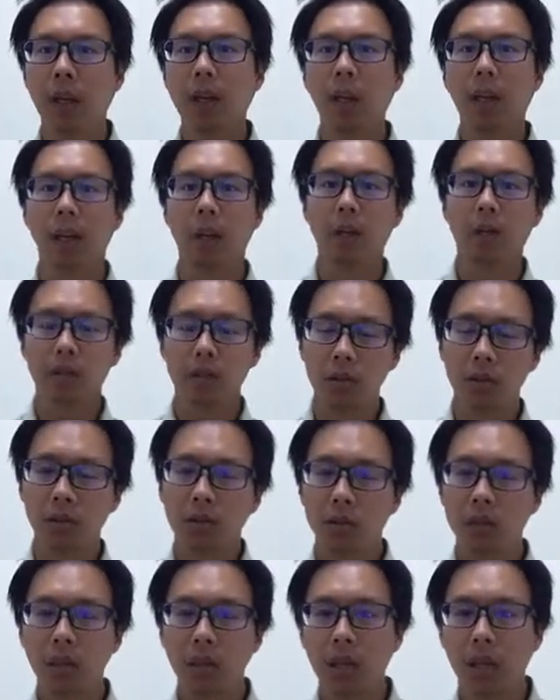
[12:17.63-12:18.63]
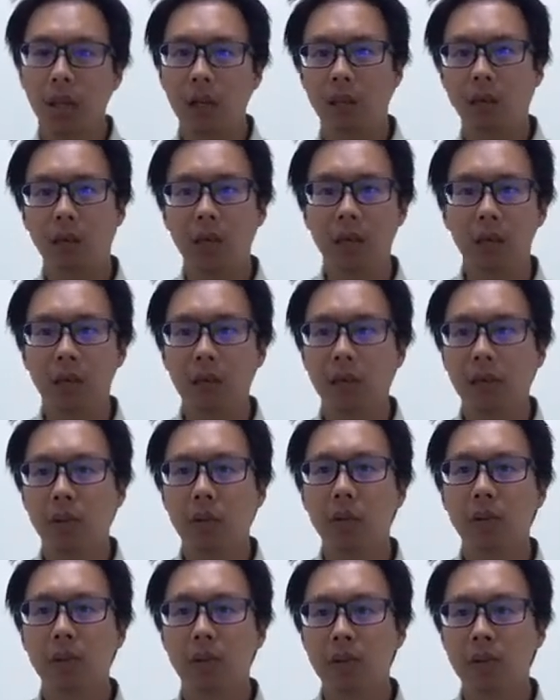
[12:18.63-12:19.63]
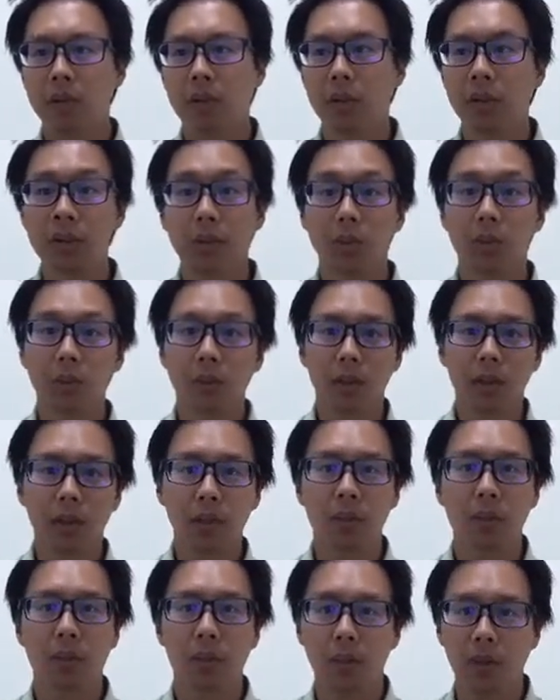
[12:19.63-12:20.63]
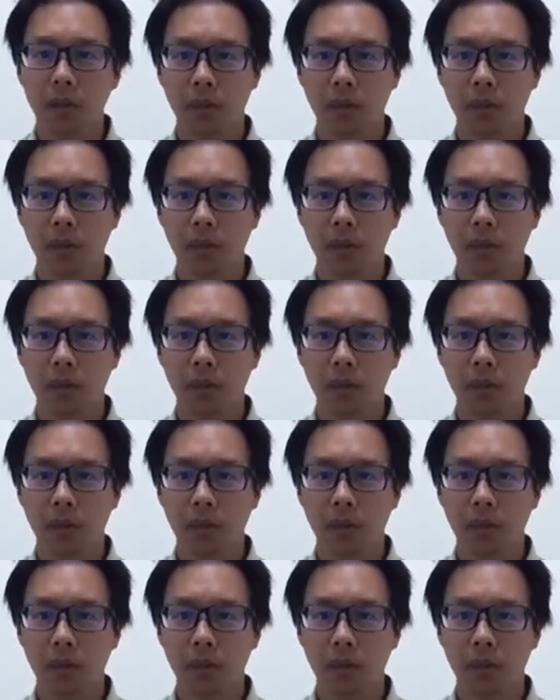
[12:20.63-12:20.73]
and also to get rid of cold syndrome as well.